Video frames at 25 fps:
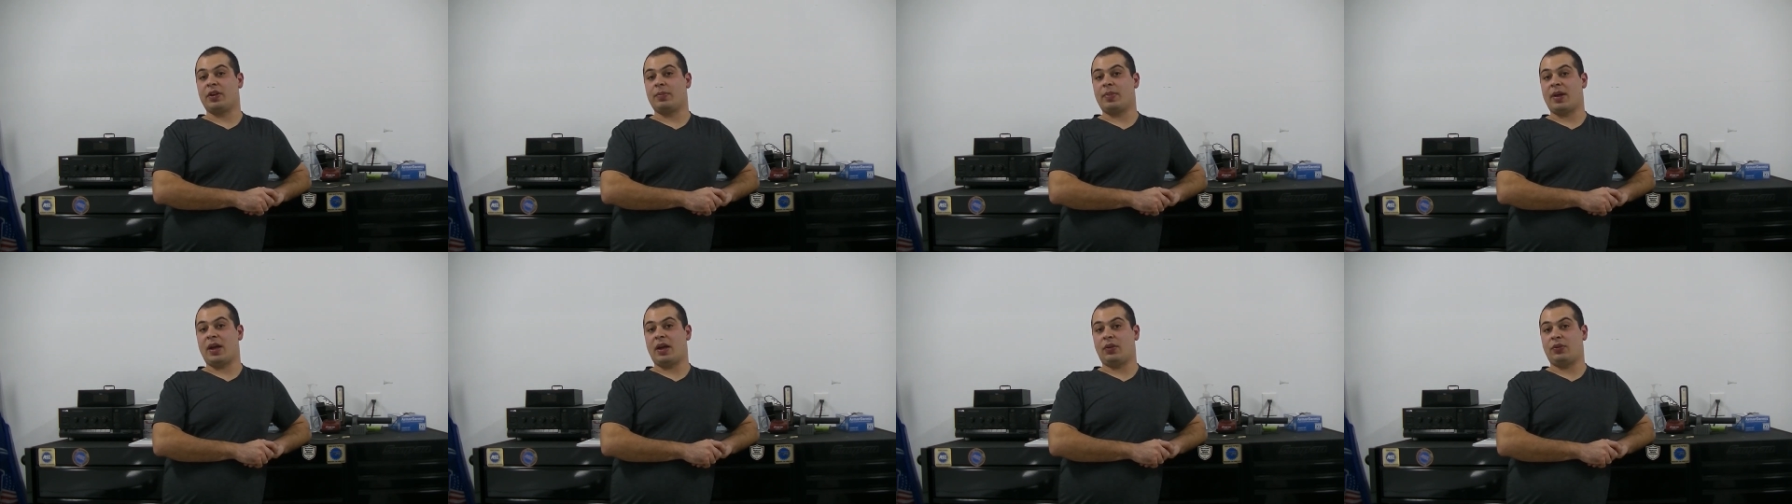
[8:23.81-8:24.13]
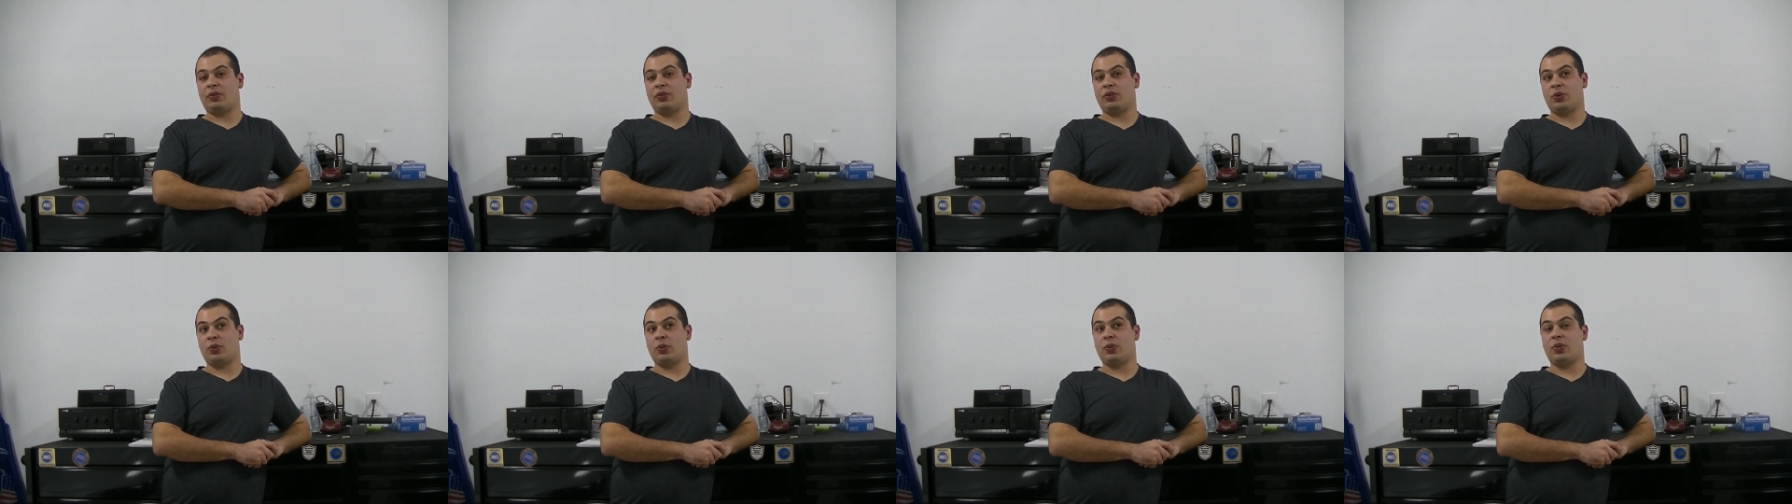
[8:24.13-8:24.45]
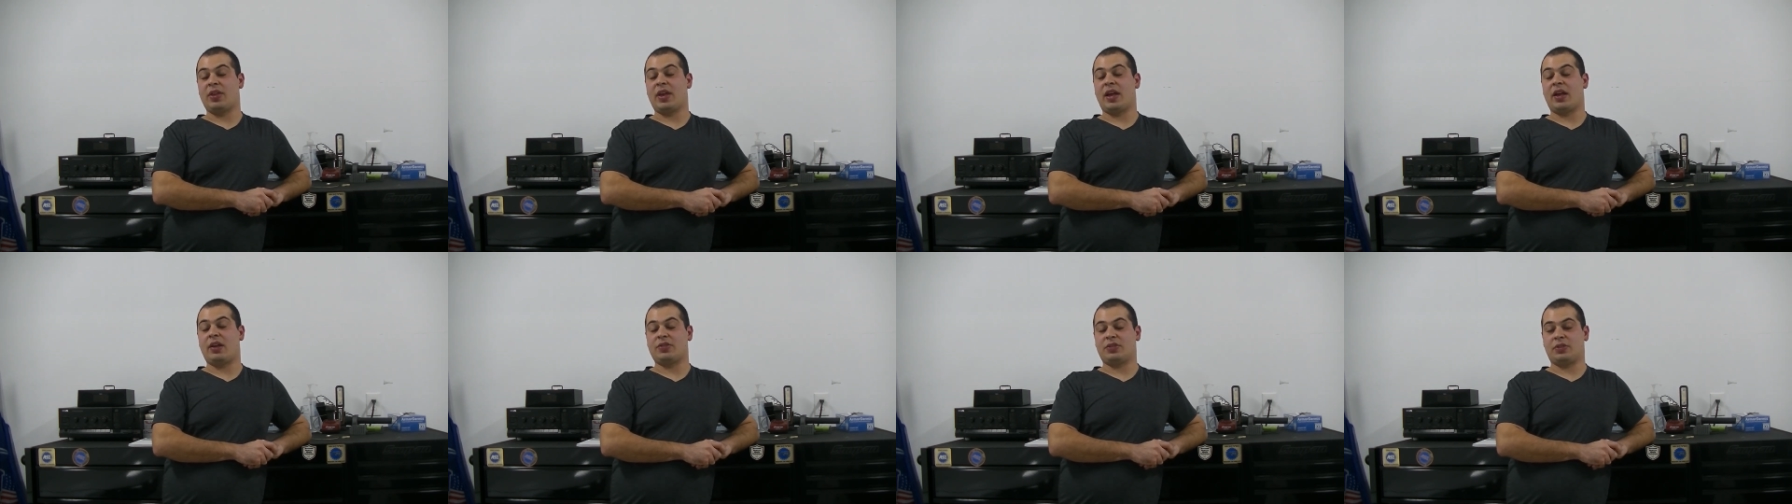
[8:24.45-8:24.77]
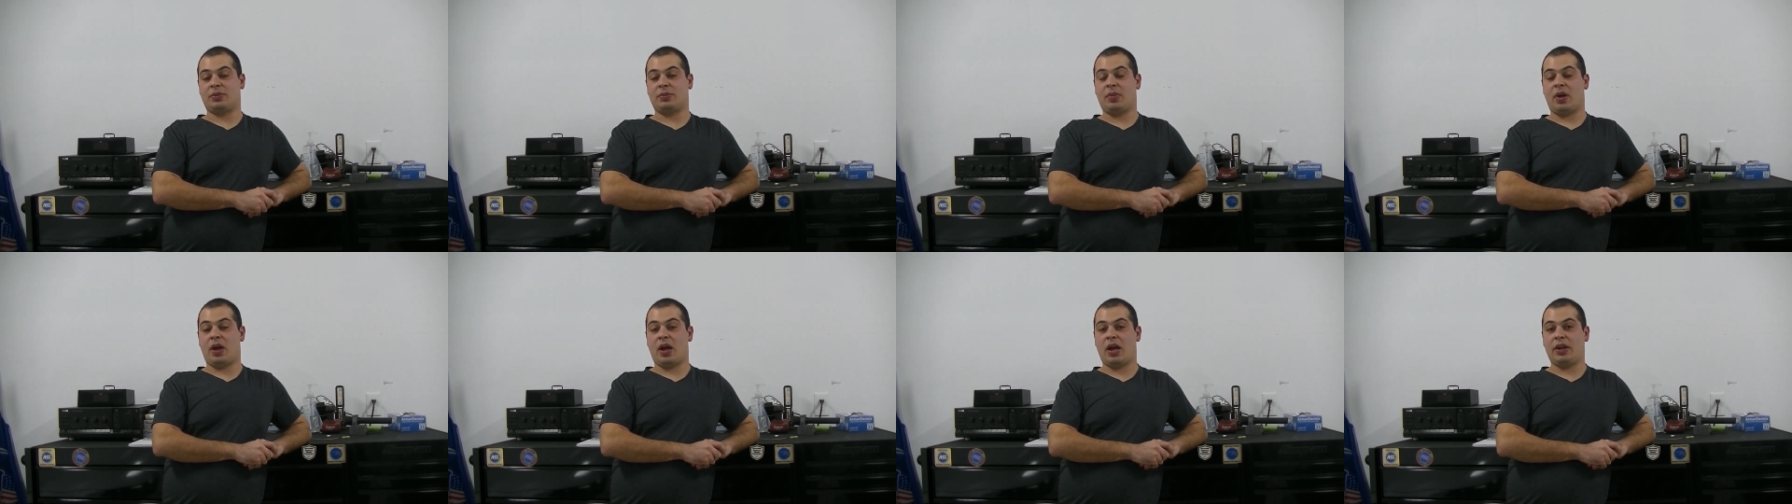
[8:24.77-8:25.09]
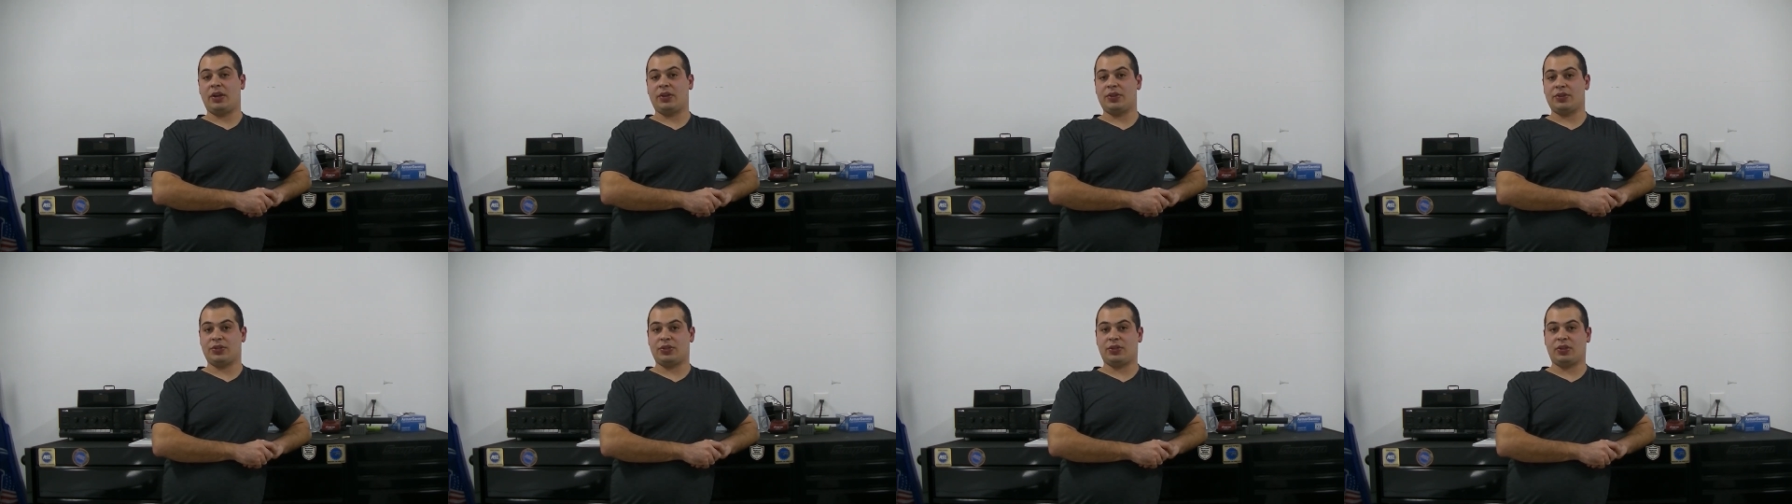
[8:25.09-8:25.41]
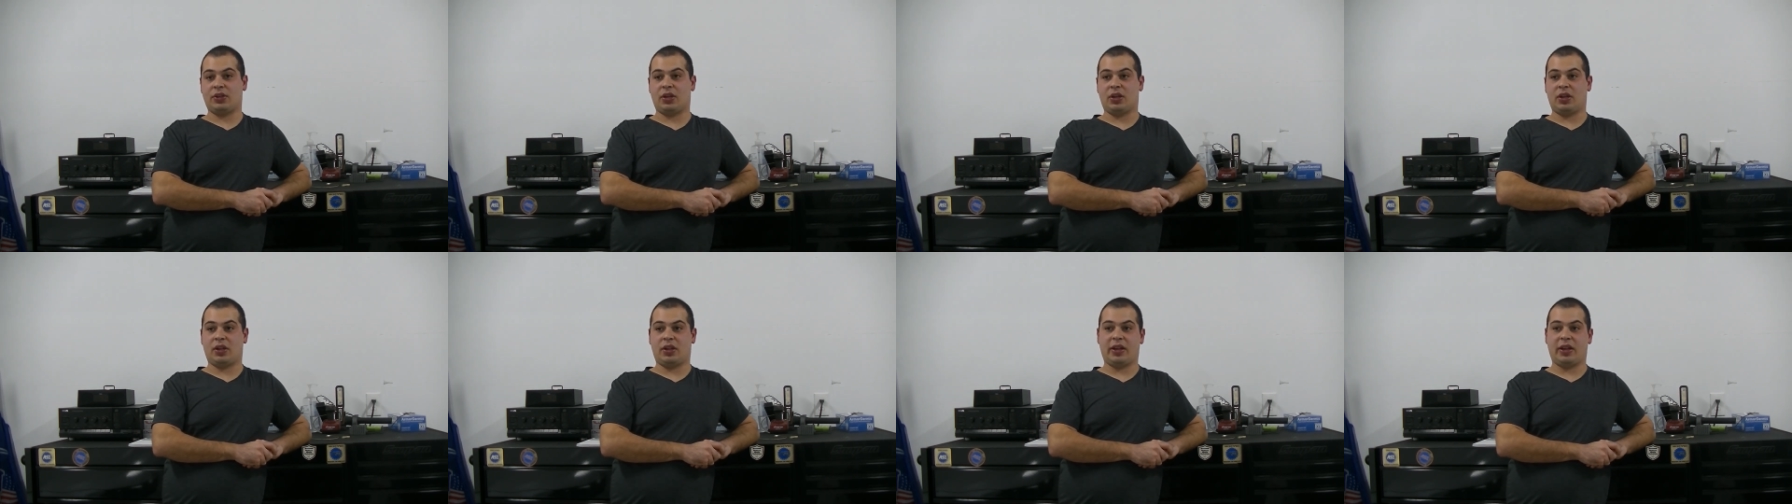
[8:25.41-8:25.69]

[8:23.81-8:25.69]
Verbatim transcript: about 2,000 miles.